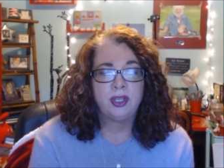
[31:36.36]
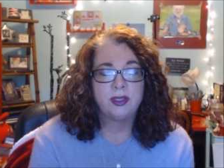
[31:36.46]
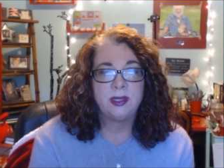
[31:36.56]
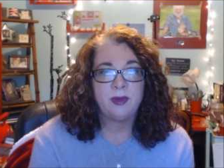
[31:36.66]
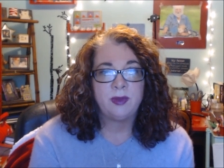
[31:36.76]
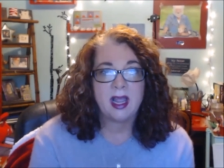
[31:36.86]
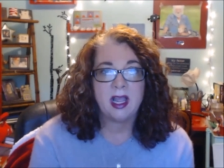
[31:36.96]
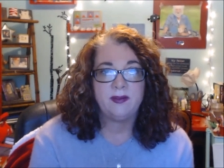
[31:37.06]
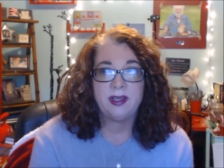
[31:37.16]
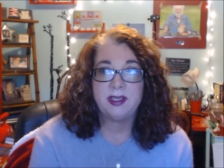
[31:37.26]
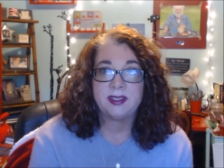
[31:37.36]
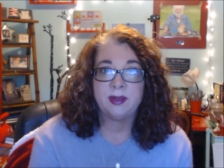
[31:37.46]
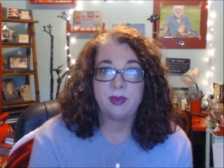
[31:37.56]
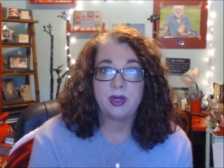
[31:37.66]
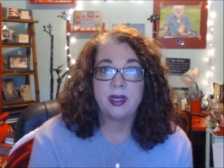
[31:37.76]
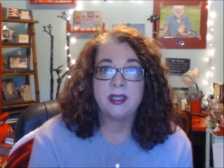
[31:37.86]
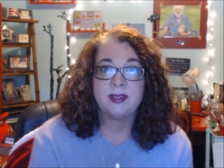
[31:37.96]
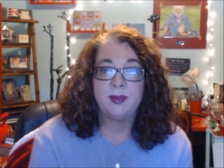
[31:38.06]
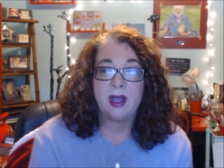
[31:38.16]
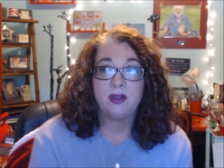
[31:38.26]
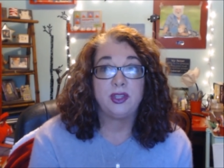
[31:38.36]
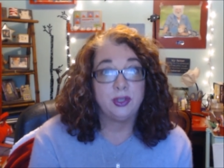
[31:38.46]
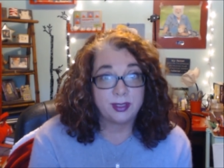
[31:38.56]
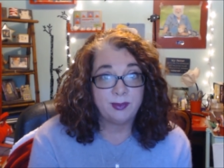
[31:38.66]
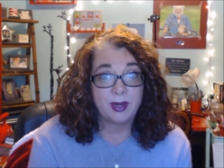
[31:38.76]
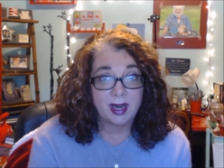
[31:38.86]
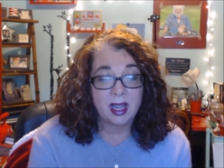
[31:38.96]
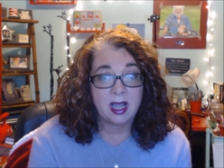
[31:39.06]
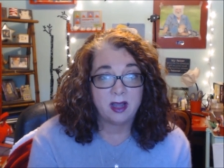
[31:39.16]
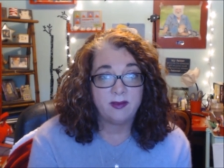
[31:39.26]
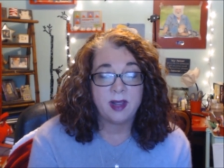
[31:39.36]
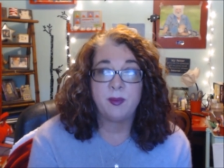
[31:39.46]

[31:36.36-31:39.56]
using what I have in December is about using what I have,